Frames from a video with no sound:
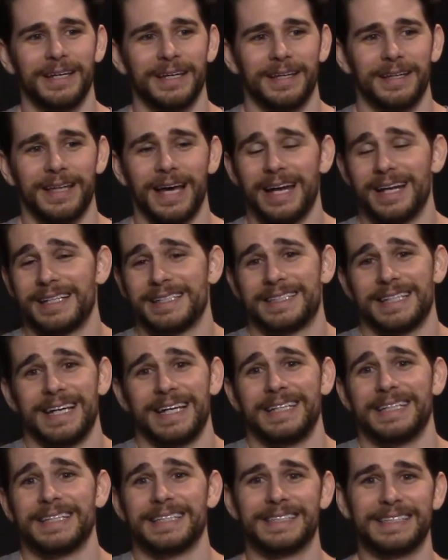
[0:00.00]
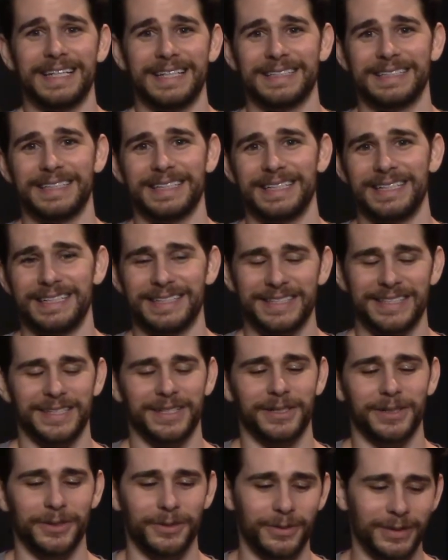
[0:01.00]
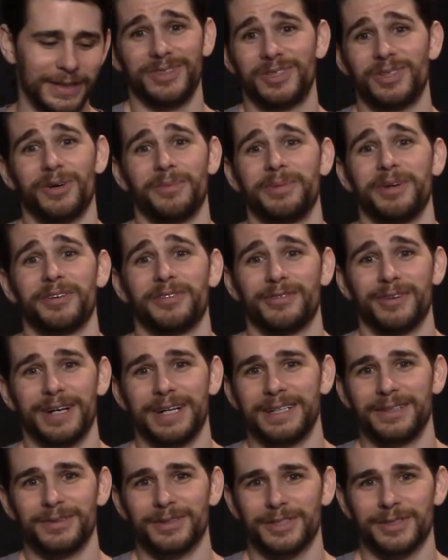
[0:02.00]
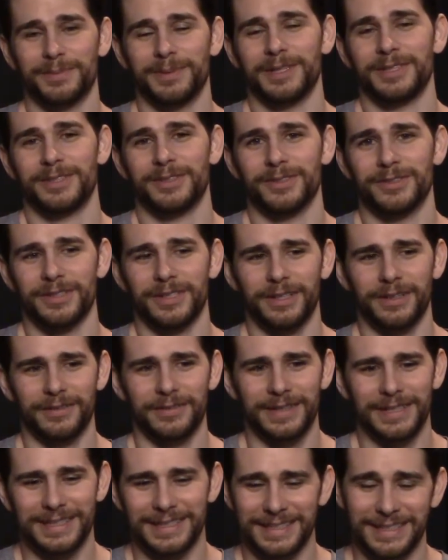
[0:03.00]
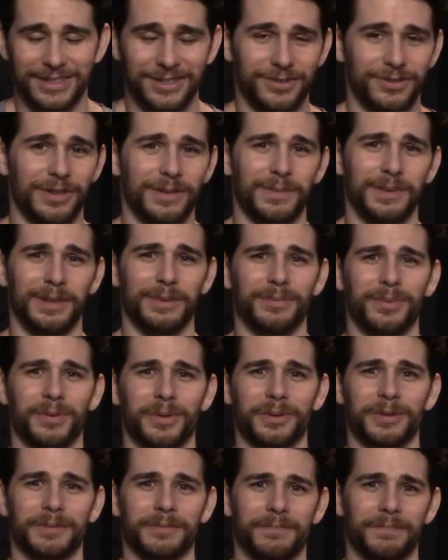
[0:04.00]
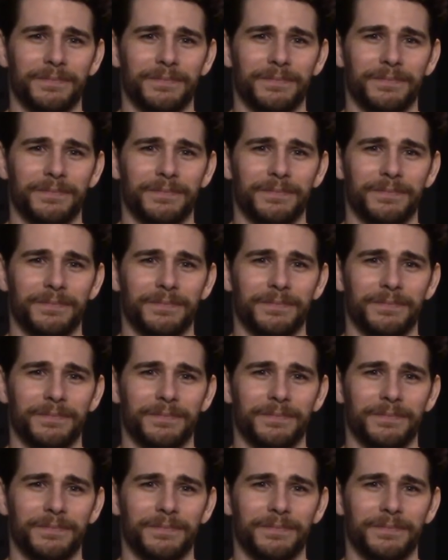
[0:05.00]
That is a necessity, so don't be afraid to express yourself. It is extremely important.